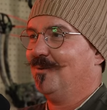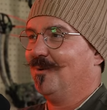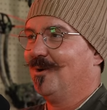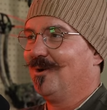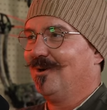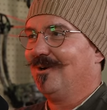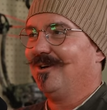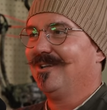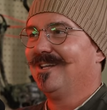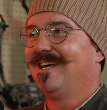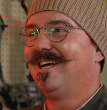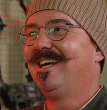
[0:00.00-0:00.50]

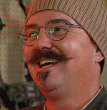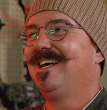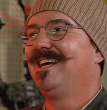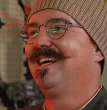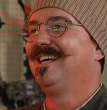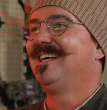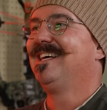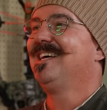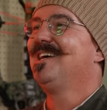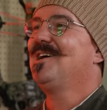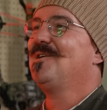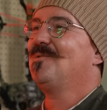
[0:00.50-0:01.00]
world
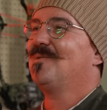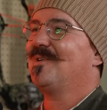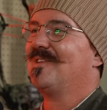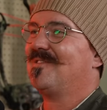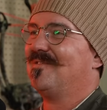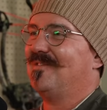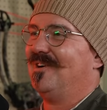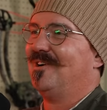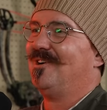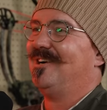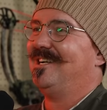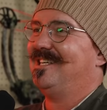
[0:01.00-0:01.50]
was
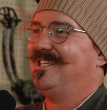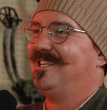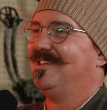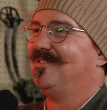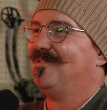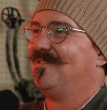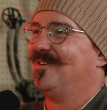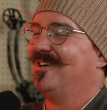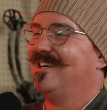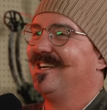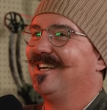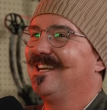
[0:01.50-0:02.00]
very
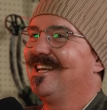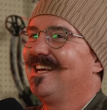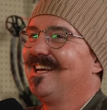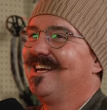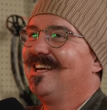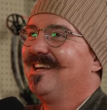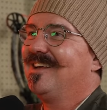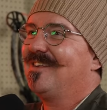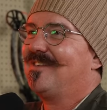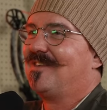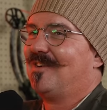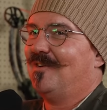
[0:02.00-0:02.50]
different.
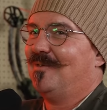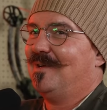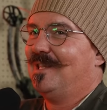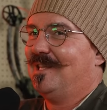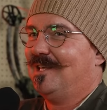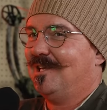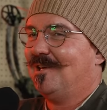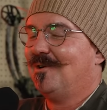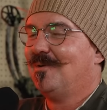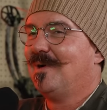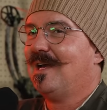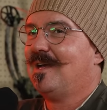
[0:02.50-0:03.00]
So in
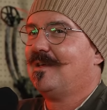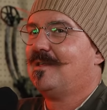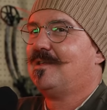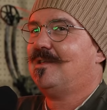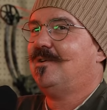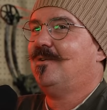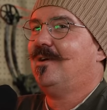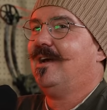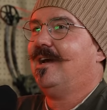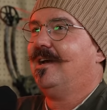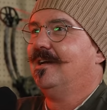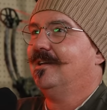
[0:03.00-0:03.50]
the U.S.,
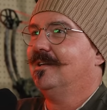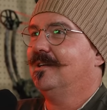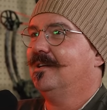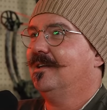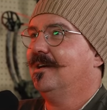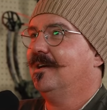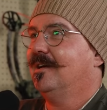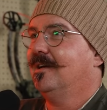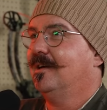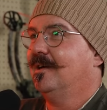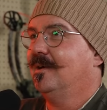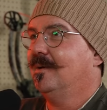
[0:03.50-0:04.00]
you had
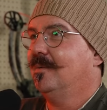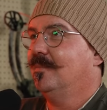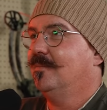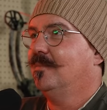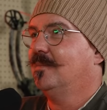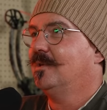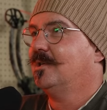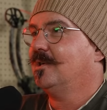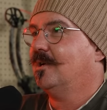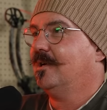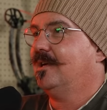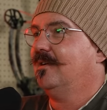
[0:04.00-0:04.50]

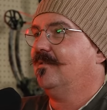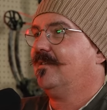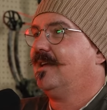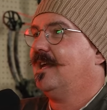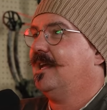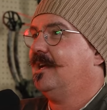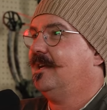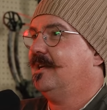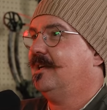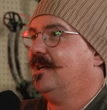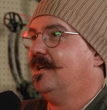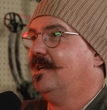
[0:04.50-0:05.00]
um, John F.
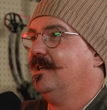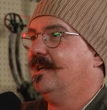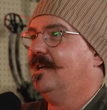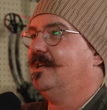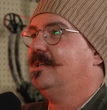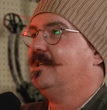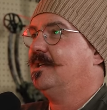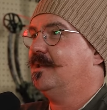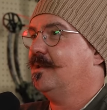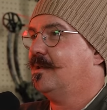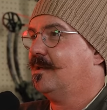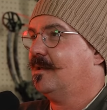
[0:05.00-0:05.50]
Kennedy in
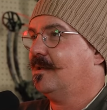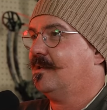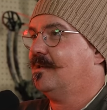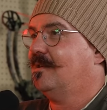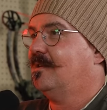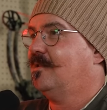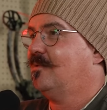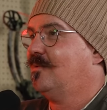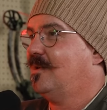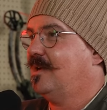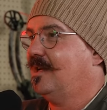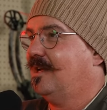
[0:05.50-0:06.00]

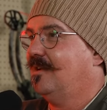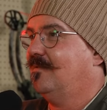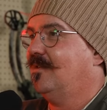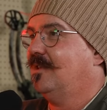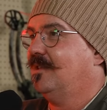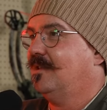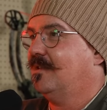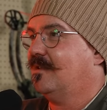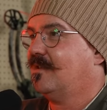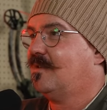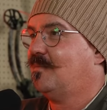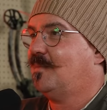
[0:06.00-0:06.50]
1963
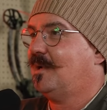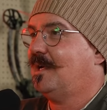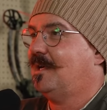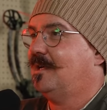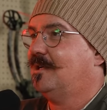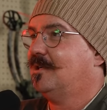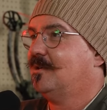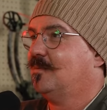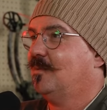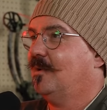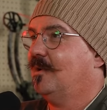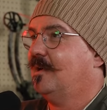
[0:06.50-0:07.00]
giving this
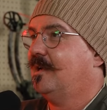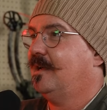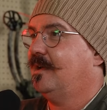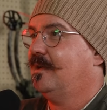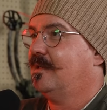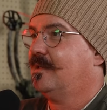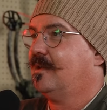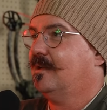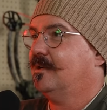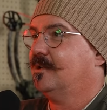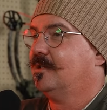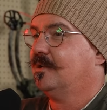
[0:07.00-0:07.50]
speech where he
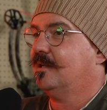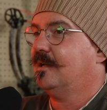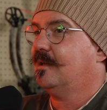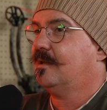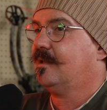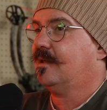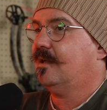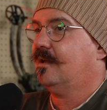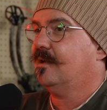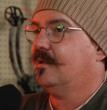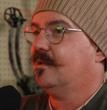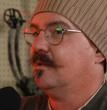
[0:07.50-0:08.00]
essentially
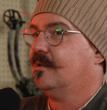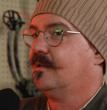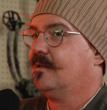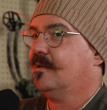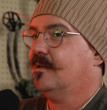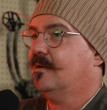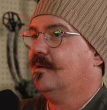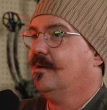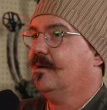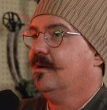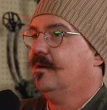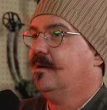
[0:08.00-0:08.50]
says.
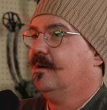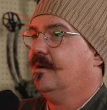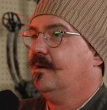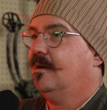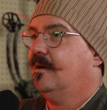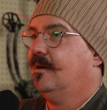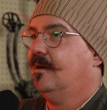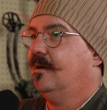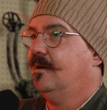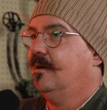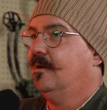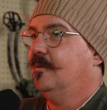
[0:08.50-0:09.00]

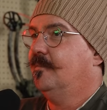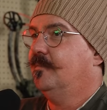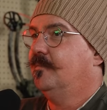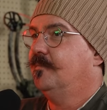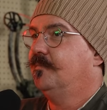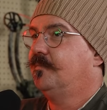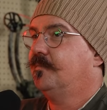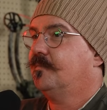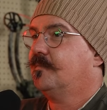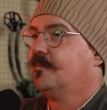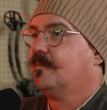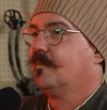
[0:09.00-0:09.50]

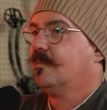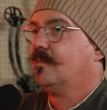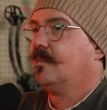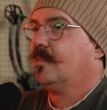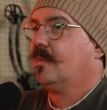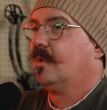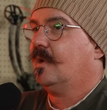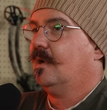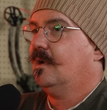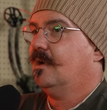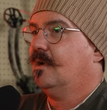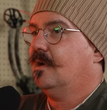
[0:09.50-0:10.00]
Um,
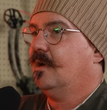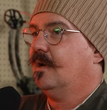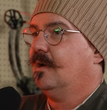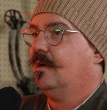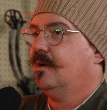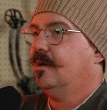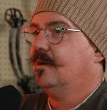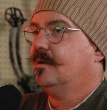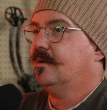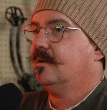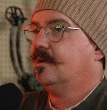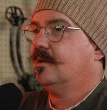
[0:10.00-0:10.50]

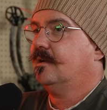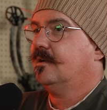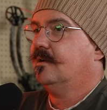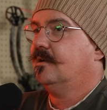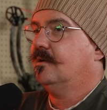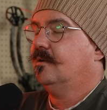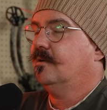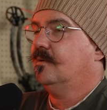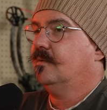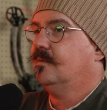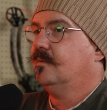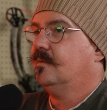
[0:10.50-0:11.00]
uh,
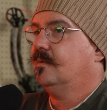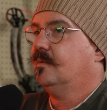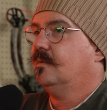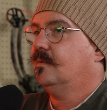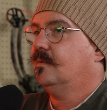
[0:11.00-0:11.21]
you know,